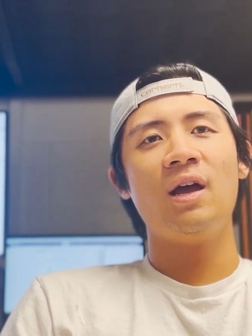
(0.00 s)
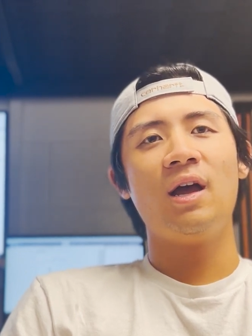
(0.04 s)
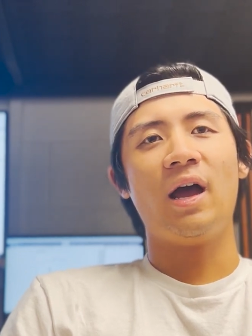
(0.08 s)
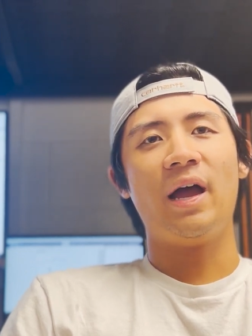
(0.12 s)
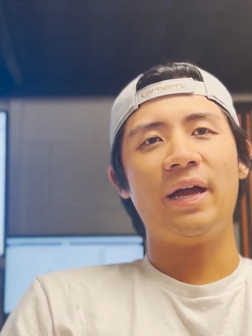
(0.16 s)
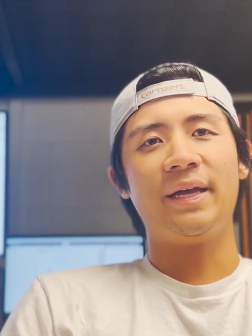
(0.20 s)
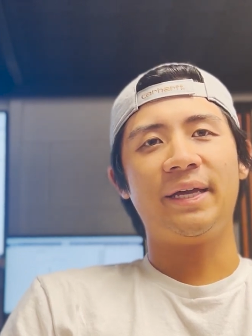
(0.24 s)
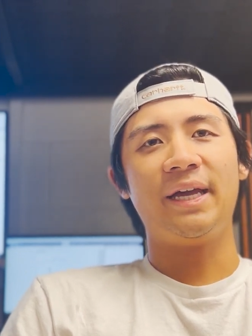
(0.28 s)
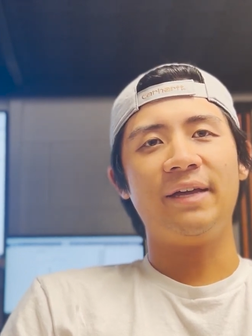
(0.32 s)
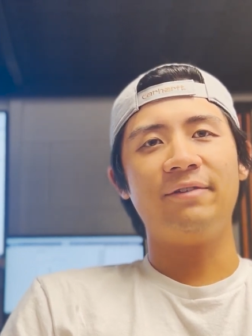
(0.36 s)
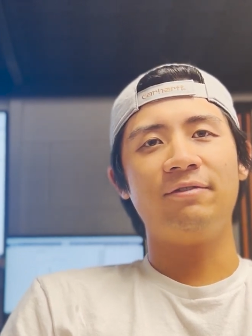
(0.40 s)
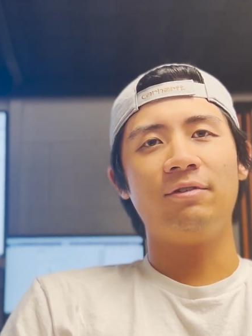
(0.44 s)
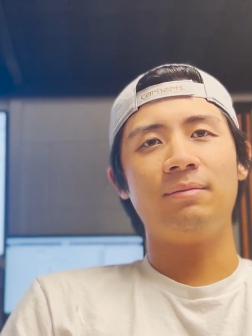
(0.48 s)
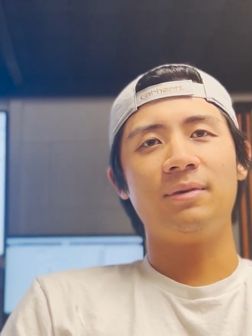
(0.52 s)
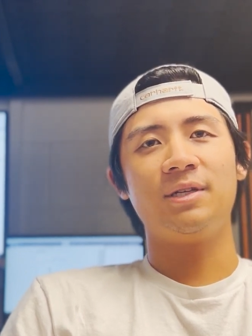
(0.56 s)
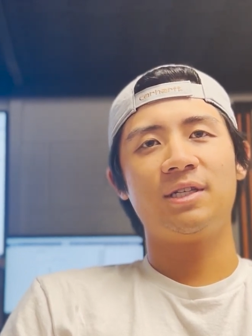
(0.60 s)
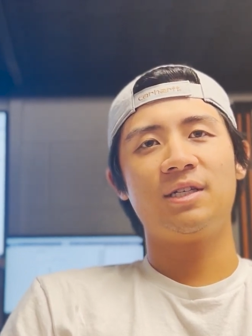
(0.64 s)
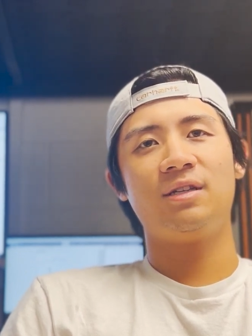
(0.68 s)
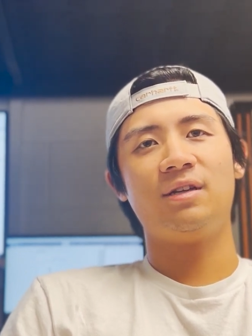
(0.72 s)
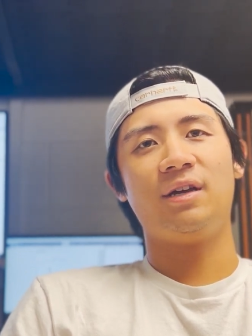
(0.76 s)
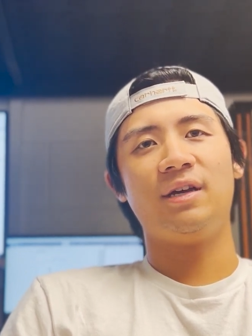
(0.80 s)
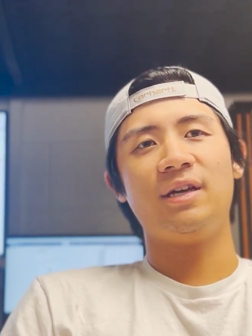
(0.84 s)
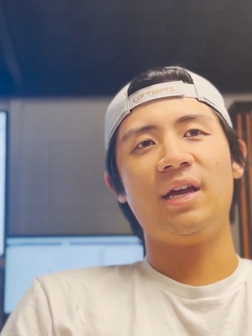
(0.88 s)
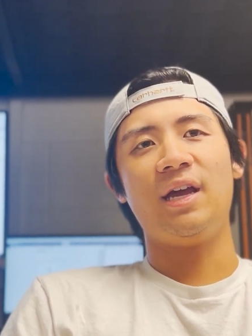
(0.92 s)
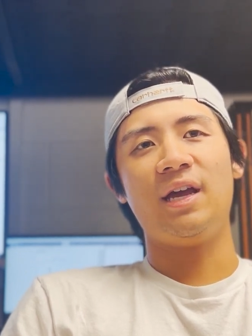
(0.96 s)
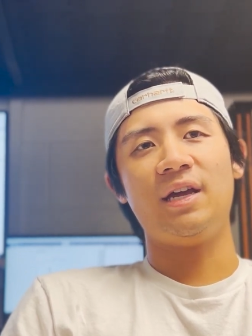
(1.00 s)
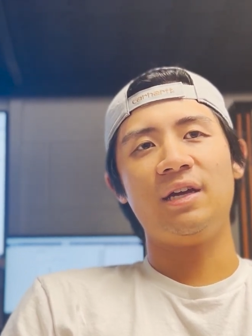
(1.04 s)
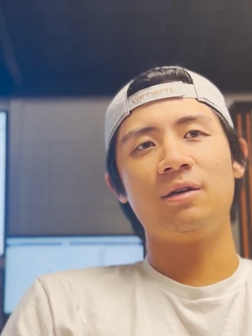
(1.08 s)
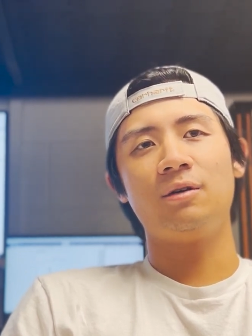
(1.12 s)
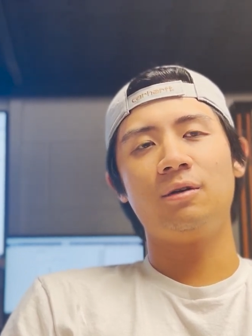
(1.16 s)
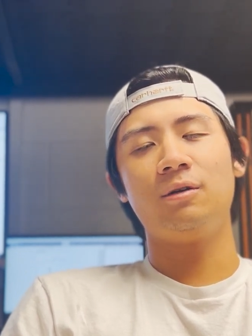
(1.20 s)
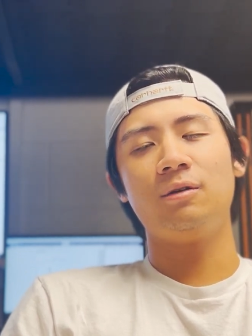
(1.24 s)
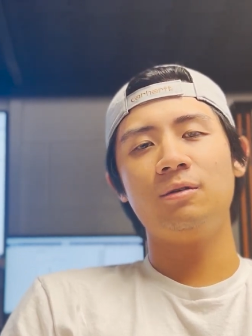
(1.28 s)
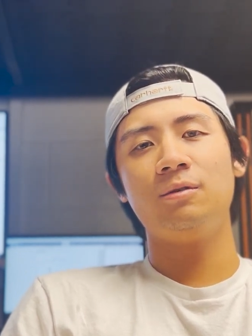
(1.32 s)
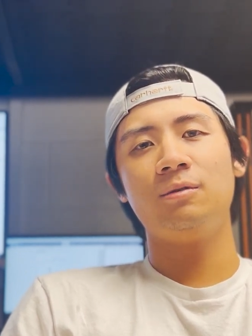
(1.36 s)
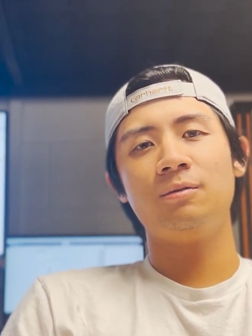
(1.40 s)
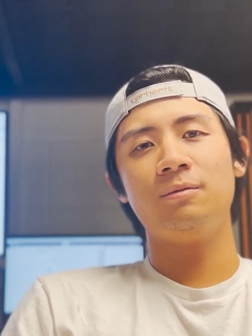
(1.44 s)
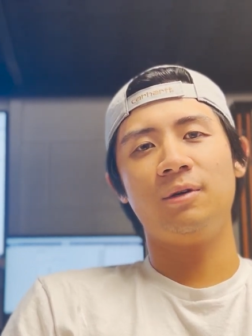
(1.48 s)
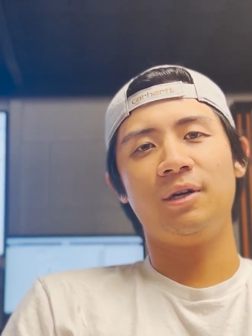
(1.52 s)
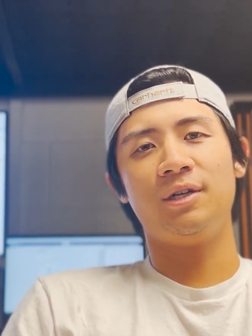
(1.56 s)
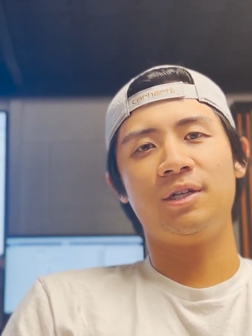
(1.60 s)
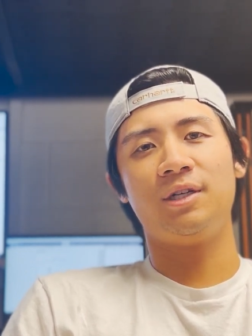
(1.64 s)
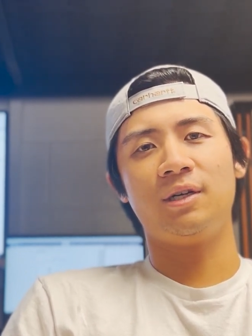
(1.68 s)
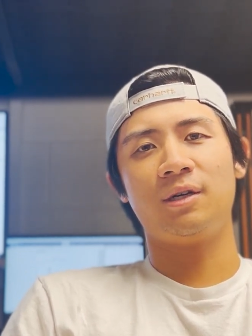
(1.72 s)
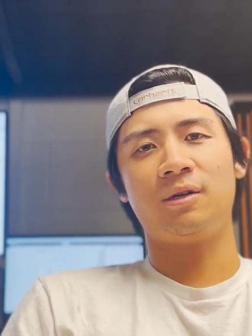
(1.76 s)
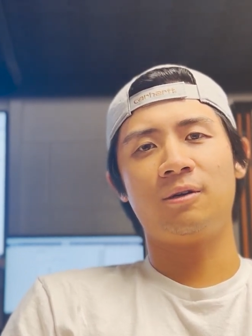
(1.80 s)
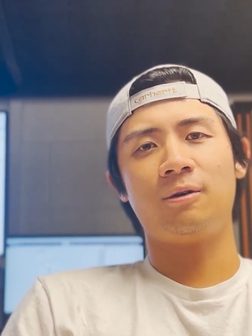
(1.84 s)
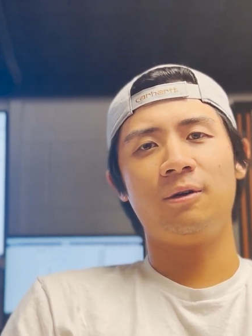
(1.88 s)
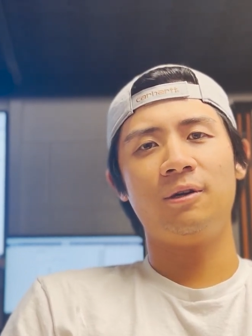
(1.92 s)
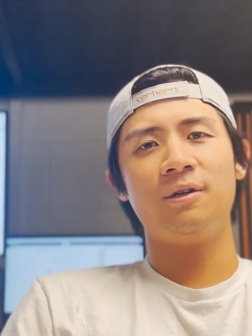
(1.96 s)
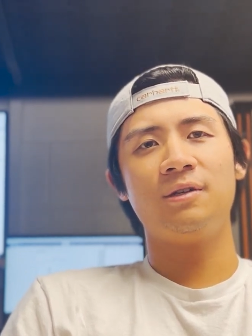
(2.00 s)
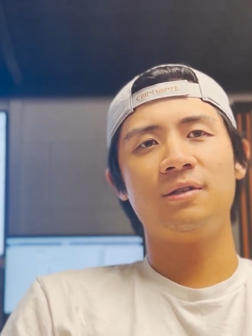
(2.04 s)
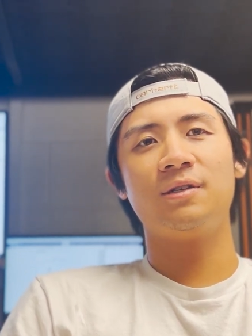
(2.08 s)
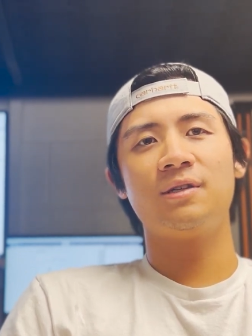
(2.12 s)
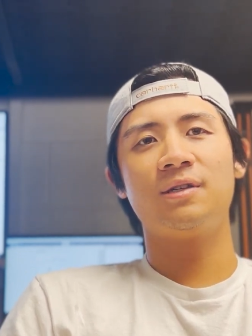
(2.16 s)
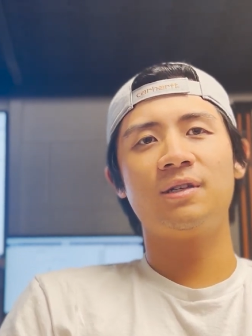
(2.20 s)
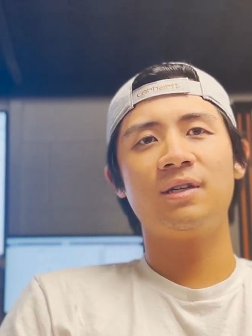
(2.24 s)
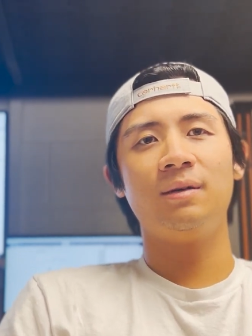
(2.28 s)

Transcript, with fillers: I gave them a slight angle, which according to